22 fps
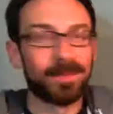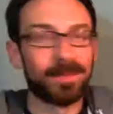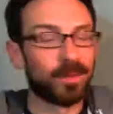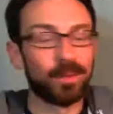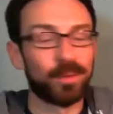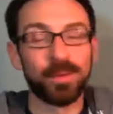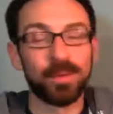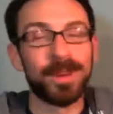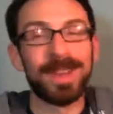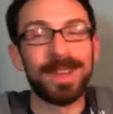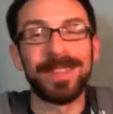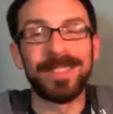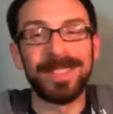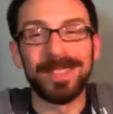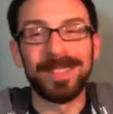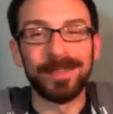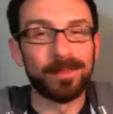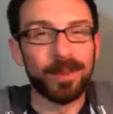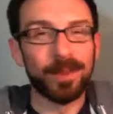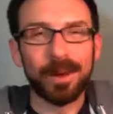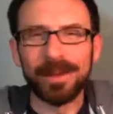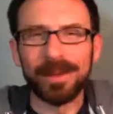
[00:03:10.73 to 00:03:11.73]
crazy
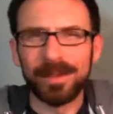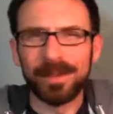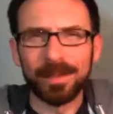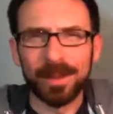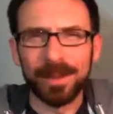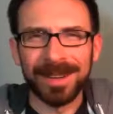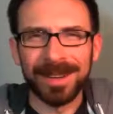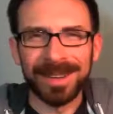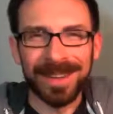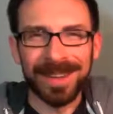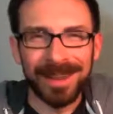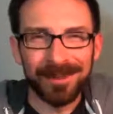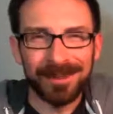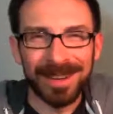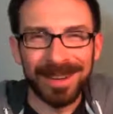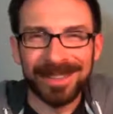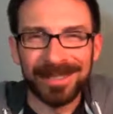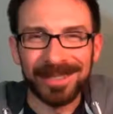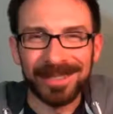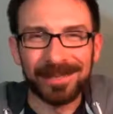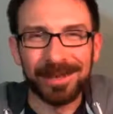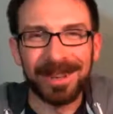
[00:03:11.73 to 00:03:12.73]
outrageous
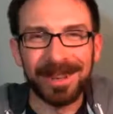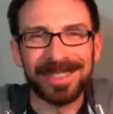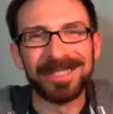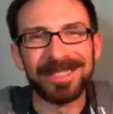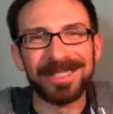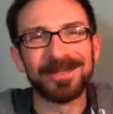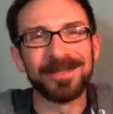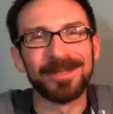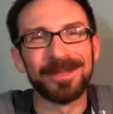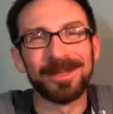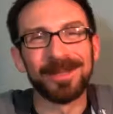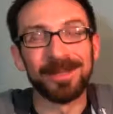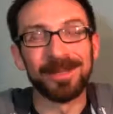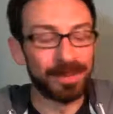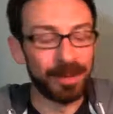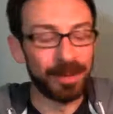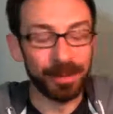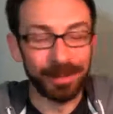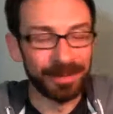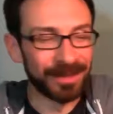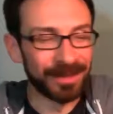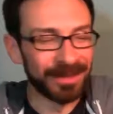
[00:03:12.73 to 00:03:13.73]
prices for a
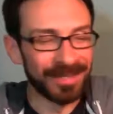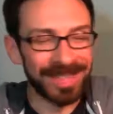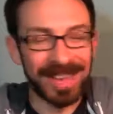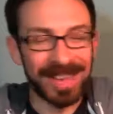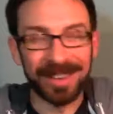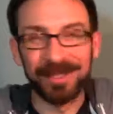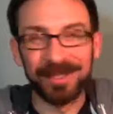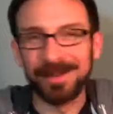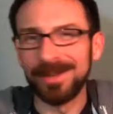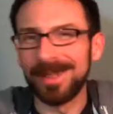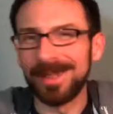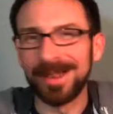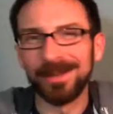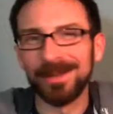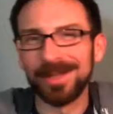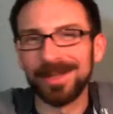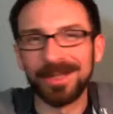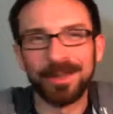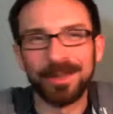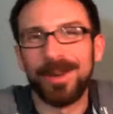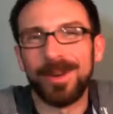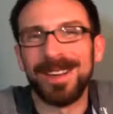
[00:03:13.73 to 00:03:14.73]
beautiful statue that
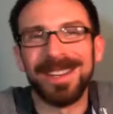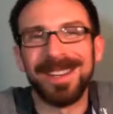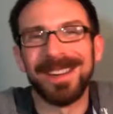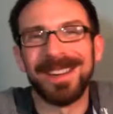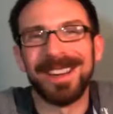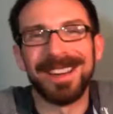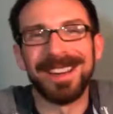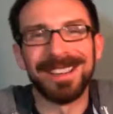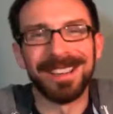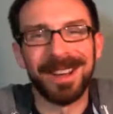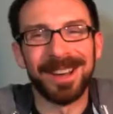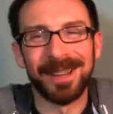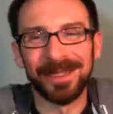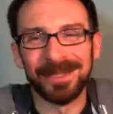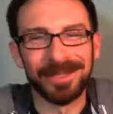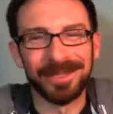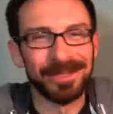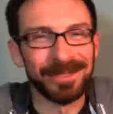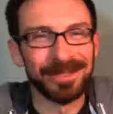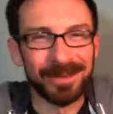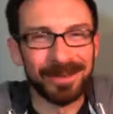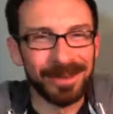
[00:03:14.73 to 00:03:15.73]
was
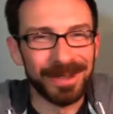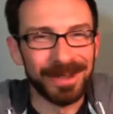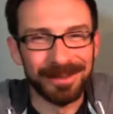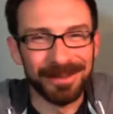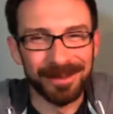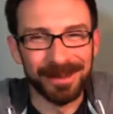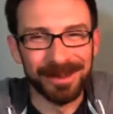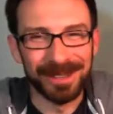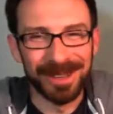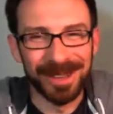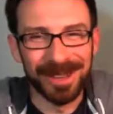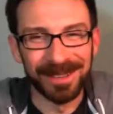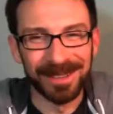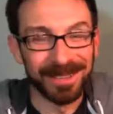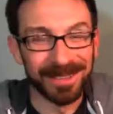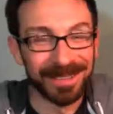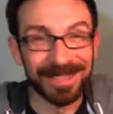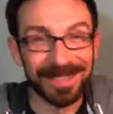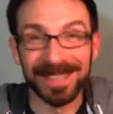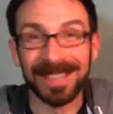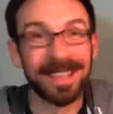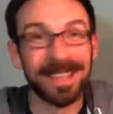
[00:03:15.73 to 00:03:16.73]
$29 or
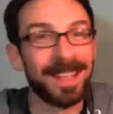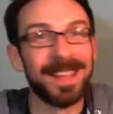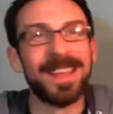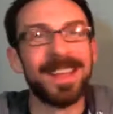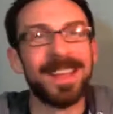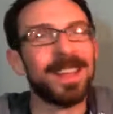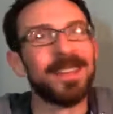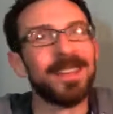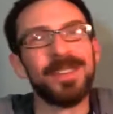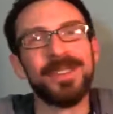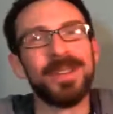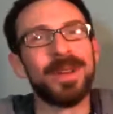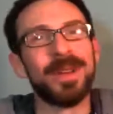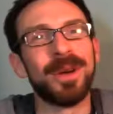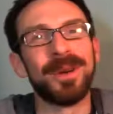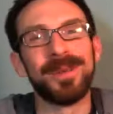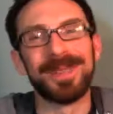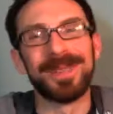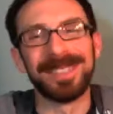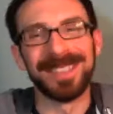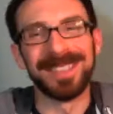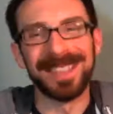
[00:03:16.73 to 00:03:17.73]
$24. Like,
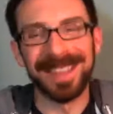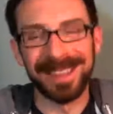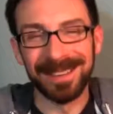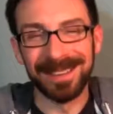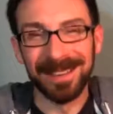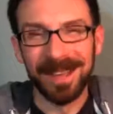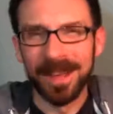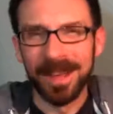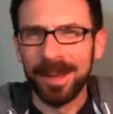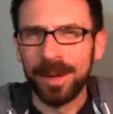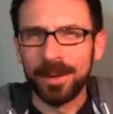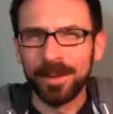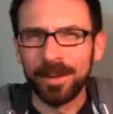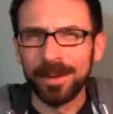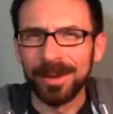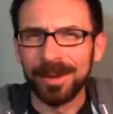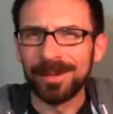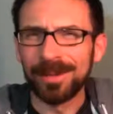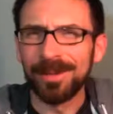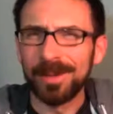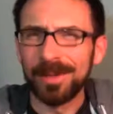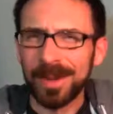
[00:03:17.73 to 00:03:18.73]
no, again,
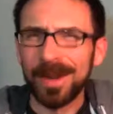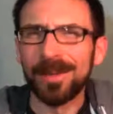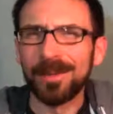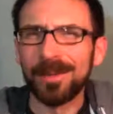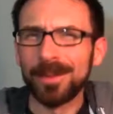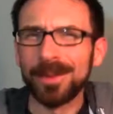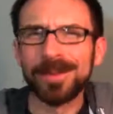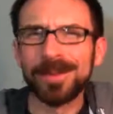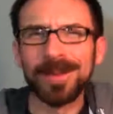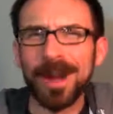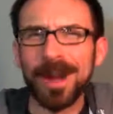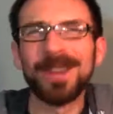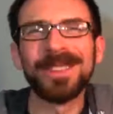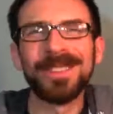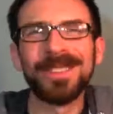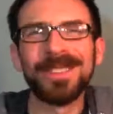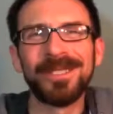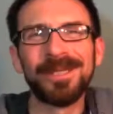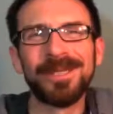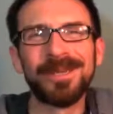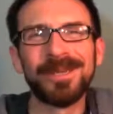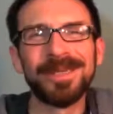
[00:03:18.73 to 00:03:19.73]
we're
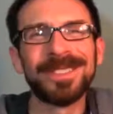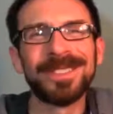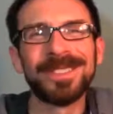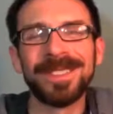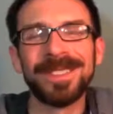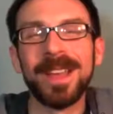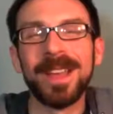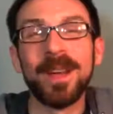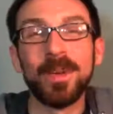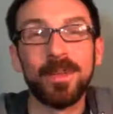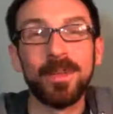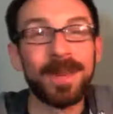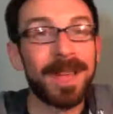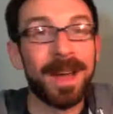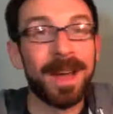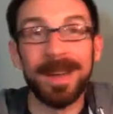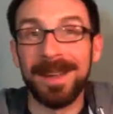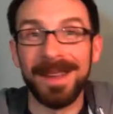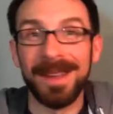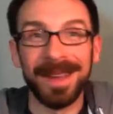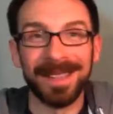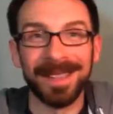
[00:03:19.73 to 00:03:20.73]
college students. We
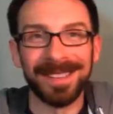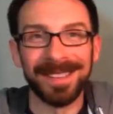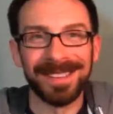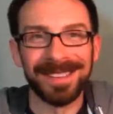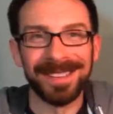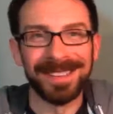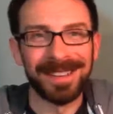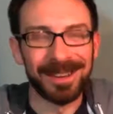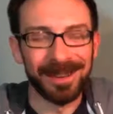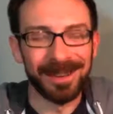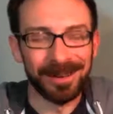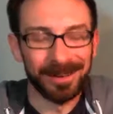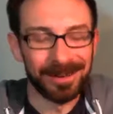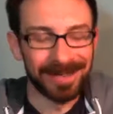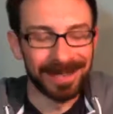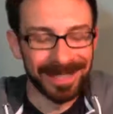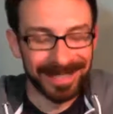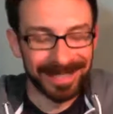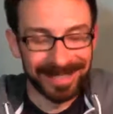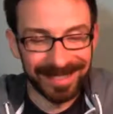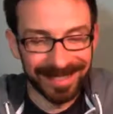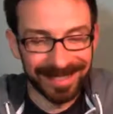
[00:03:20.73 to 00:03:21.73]
got nothing, you know.
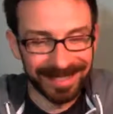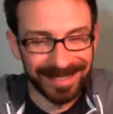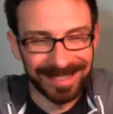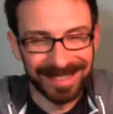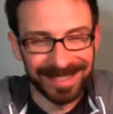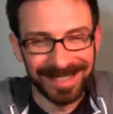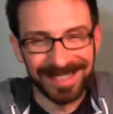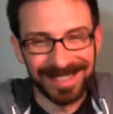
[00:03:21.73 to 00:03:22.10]
It's